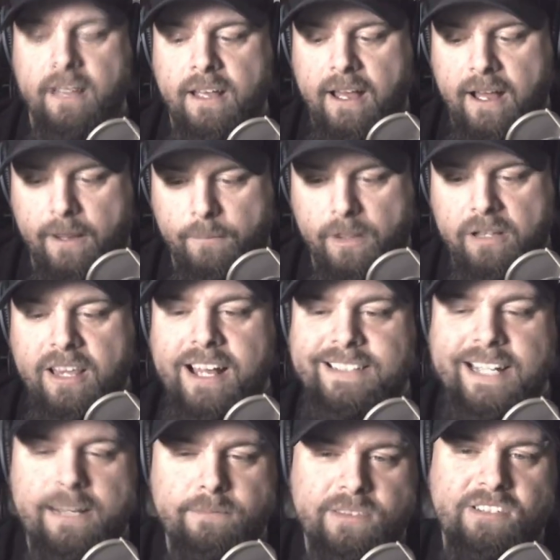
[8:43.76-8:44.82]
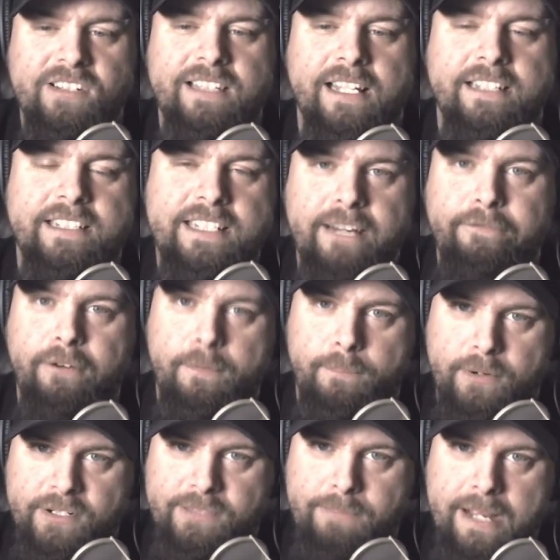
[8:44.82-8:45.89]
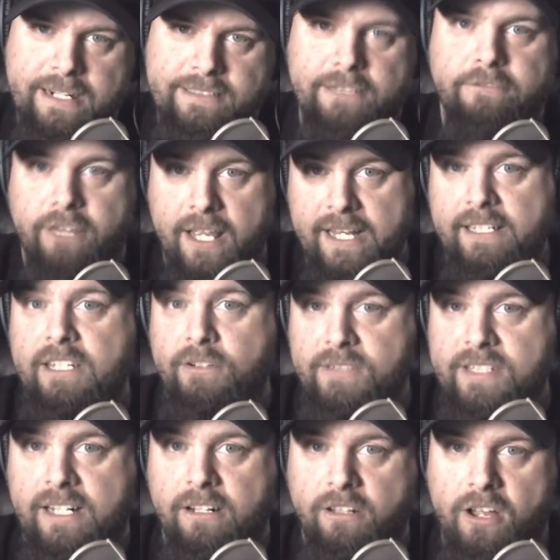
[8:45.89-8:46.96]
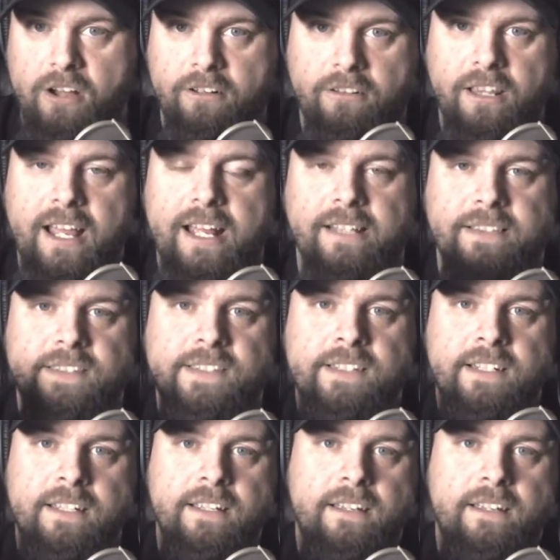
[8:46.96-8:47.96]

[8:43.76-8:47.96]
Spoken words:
a lot of times, just a different perspective, like using a long lens,